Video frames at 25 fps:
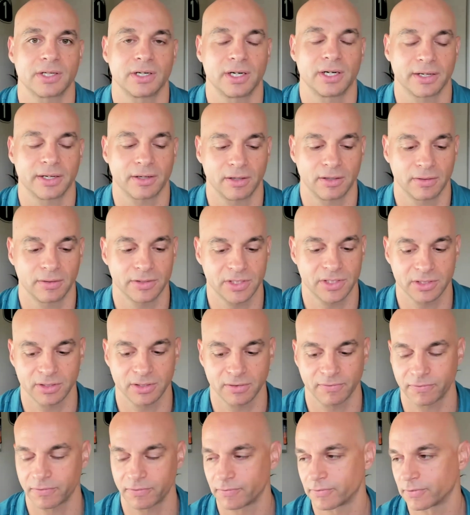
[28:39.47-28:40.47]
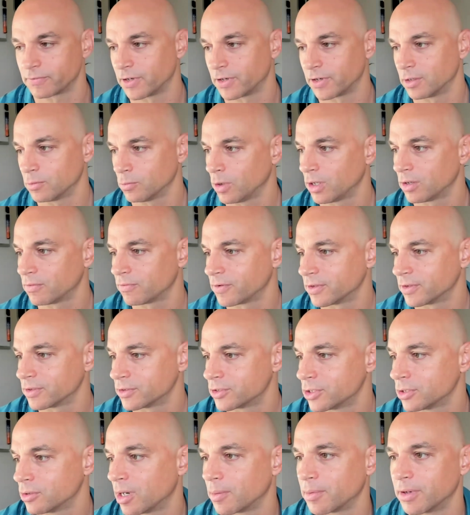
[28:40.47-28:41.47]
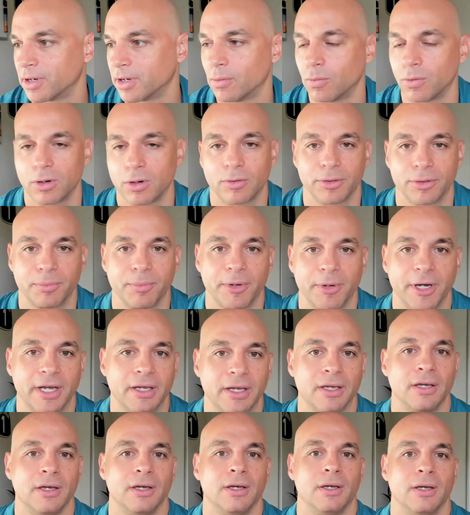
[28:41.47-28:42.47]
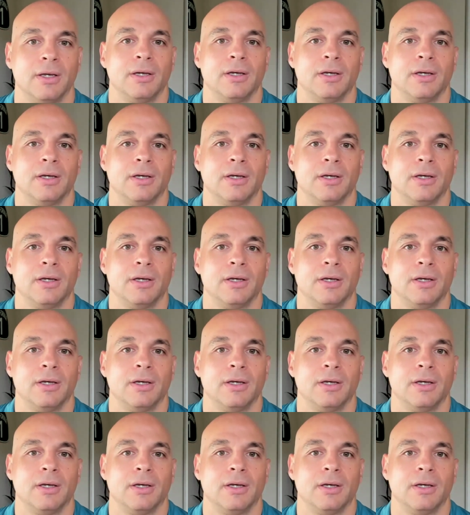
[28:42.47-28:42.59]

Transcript: They're like, oh, this is a fund 1, fund 2. I'm going to work with my